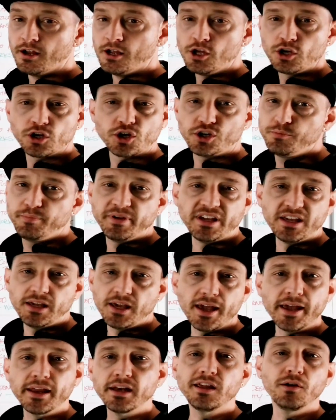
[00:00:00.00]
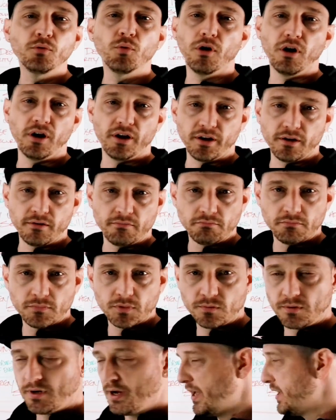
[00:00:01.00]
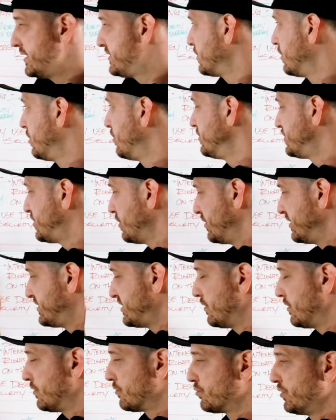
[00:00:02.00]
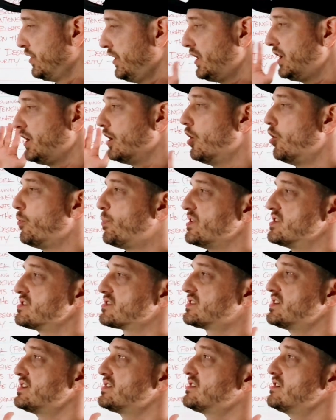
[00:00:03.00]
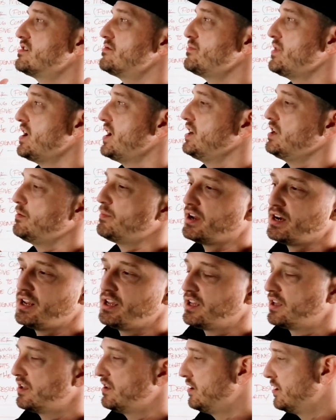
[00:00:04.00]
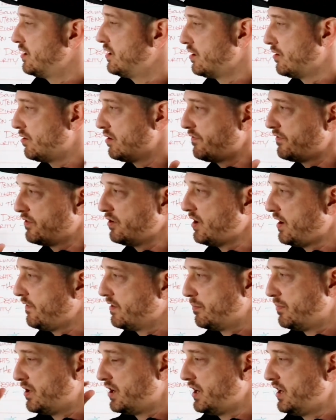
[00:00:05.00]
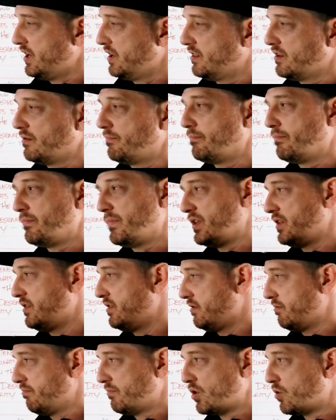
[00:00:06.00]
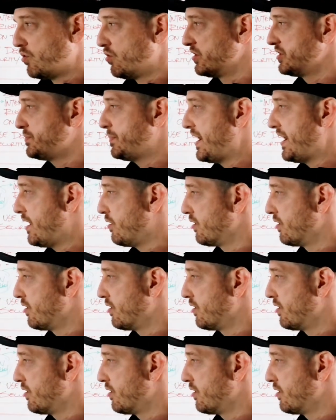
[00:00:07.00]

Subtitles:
could be anyone, right? So it's a really open system. Anybody, if you have the money and the horsepower